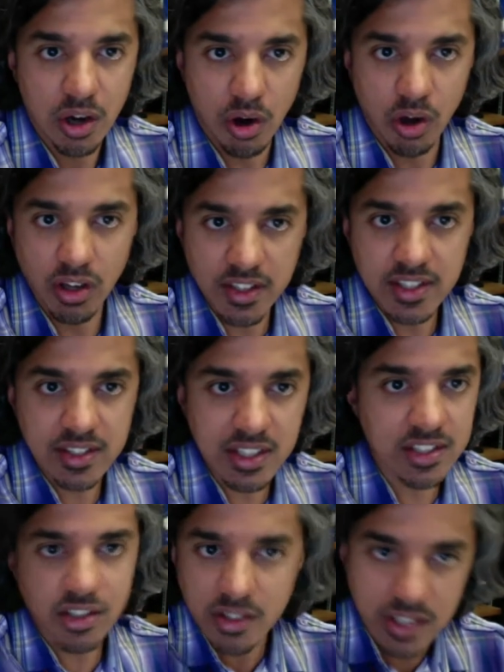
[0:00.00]
All of these
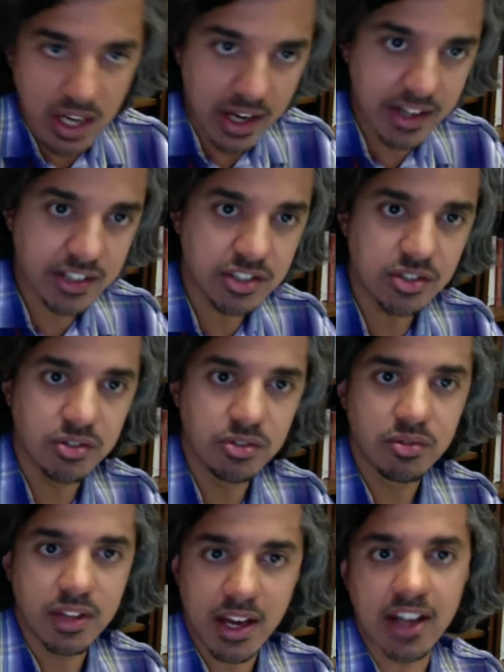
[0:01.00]
things are tied to
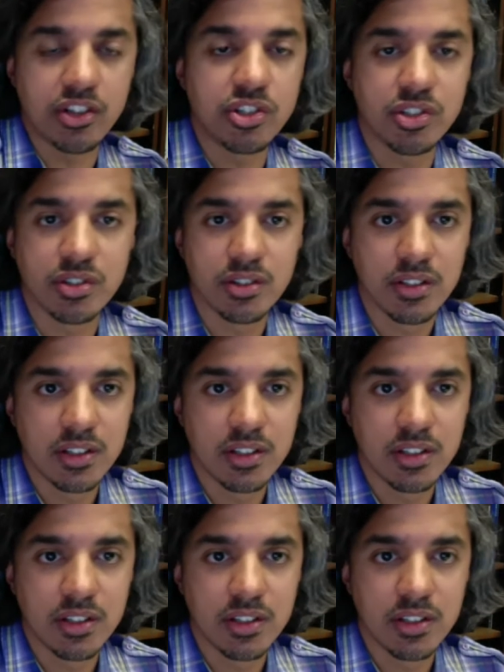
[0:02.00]
the Hajj.